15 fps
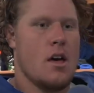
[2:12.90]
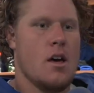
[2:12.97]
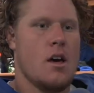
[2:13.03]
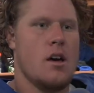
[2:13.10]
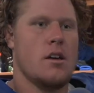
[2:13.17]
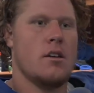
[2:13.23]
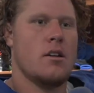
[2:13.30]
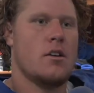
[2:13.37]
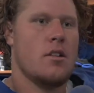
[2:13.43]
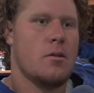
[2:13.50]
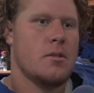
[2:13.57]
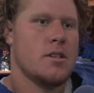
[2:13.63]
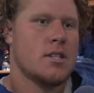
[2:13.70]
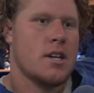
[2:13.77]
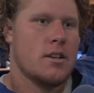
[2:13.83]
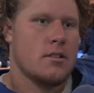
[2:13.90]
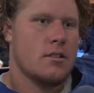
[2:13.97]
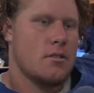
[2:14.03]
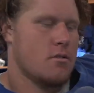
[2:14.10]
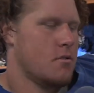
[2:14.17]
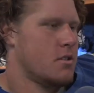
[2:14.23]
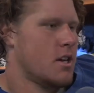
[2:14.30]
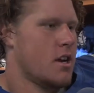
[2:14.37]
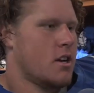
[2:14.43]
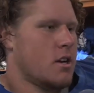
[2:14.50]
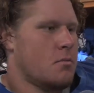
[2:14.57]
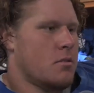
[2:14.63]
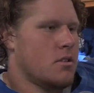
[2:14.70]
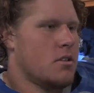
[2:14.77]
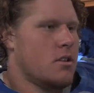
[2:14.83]
You know, like we just gotta
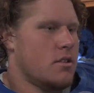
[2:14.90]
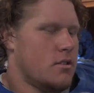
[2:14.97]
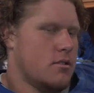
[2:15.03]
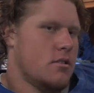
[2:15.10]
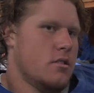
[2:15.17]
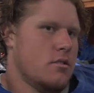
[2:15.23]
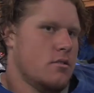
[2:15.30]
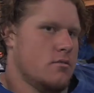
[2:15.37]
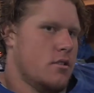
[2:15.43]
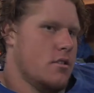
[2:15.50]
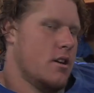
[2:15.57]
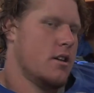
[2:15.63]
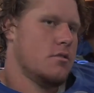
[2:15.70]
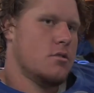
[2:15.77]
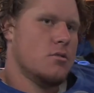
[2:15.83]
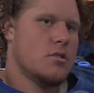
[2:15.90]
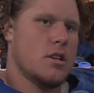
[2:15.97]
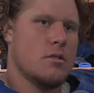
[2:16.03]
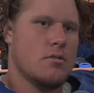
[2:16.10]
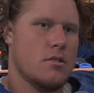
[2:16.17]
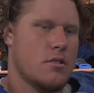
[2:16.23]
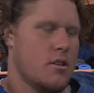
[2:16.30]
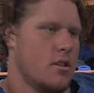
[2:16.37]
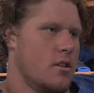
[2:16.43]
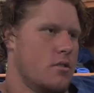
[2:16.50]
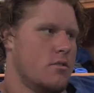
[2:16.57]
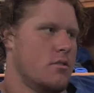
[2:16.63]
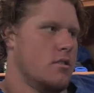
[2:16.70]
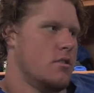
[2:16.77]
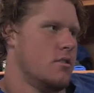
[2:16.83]
come on, you know, around Tuesday, you
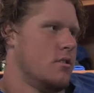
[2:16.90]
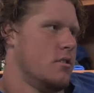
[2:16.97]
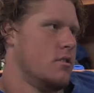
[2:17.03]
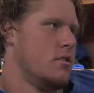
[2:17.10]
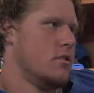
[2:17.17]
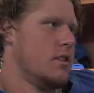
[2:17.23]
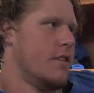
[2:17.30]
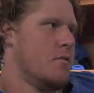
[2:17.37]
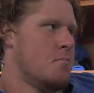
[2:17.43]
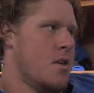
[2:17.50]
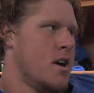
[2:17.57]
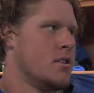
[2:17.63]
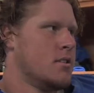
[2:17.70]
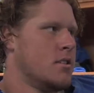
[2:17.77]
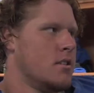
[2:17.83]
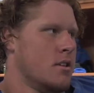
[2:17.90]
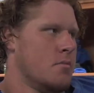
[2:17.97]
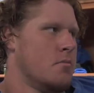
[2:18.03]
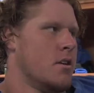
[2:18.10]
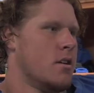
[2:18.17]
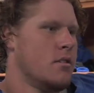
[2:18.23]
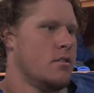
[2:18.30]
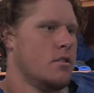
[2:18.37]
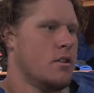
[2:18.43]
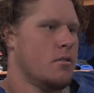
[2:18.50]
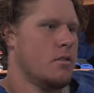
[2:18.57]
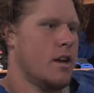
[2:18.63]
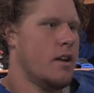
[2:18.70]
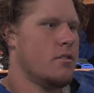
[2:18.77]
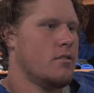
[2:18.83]
know, and you know, just have the mindset to get better. You know,
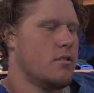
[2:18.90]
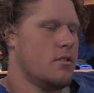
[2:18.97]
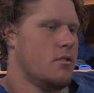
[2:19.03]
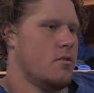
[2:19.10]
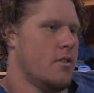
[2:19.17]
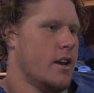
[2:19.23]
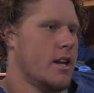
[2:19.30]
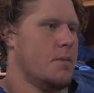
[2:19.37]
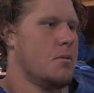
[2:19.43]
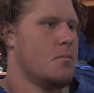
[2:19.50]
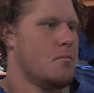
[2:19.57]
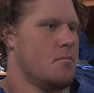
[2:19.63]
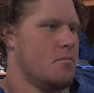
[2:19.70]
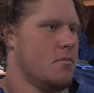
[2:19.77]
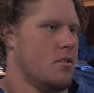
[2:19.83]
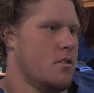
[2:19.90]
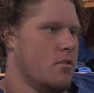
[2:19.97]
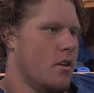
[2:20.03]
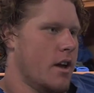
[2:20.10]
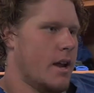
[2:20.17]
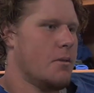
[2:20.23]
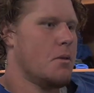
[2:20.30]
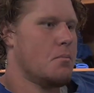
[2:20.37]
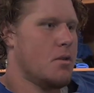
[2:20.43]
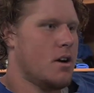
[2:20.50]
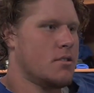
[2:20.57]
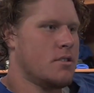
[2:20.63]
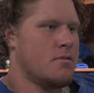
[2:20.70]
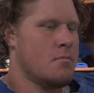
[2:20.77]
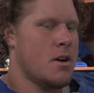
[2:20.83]
we gotta keep the
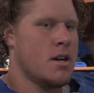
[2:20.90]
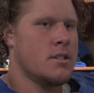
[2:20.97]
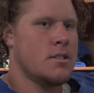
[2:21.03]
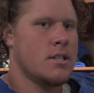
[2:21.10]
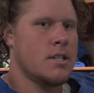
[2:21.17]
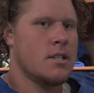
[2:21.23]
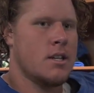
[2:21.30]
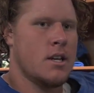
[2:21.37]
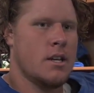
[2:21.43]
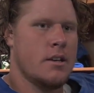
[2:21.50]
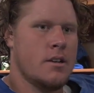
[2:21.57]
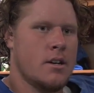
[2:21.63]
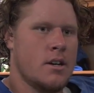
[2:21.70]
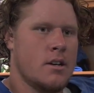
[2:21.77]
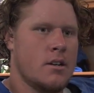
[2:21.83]
positive mindset, and